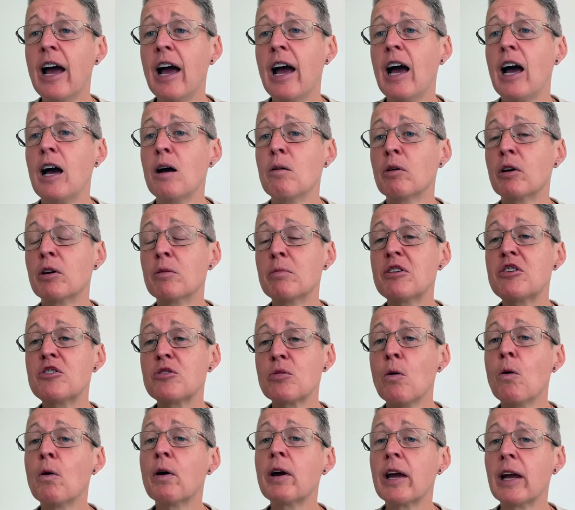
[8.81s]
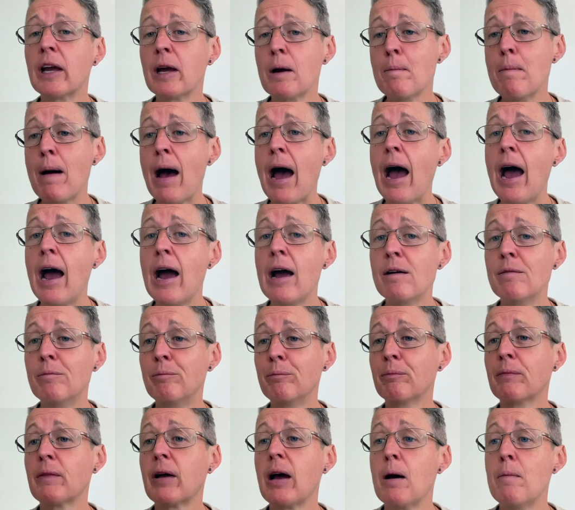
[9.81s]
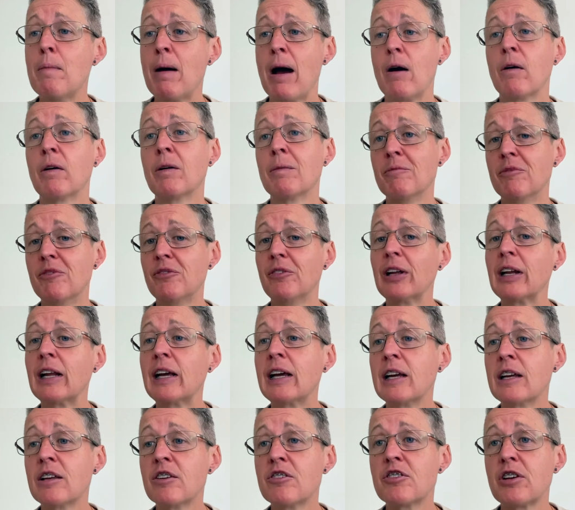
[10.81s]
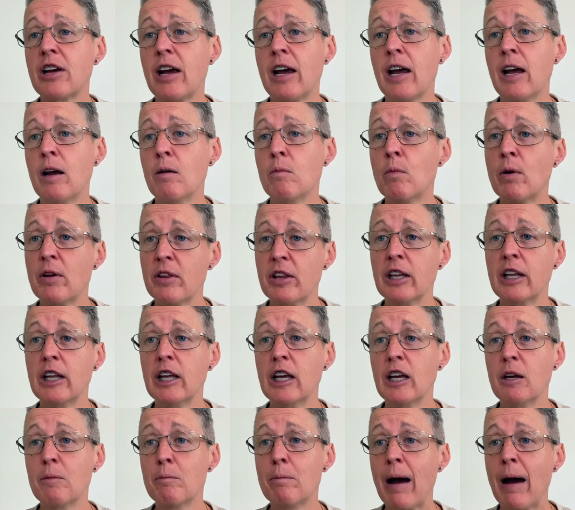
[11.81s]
We're going to be talking about amalgam fillings and whether they're